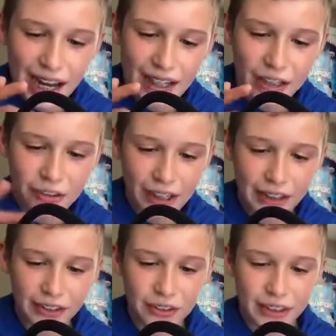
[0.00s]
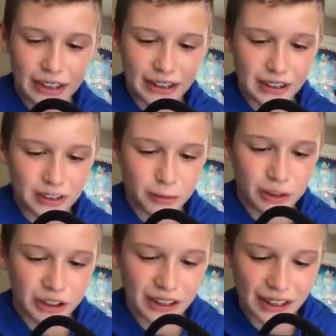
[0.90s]
and a tricolor die cut. So
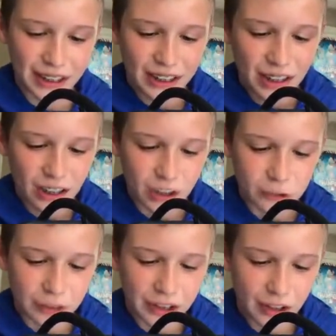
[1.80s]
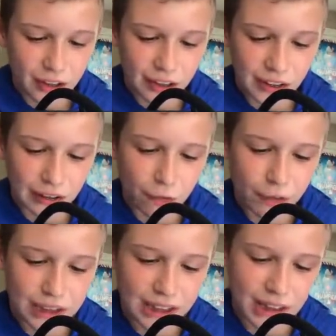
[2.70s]
we could get a great card in here.
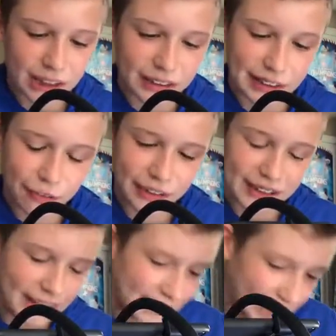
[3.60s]
LaVisca, I'll definitely take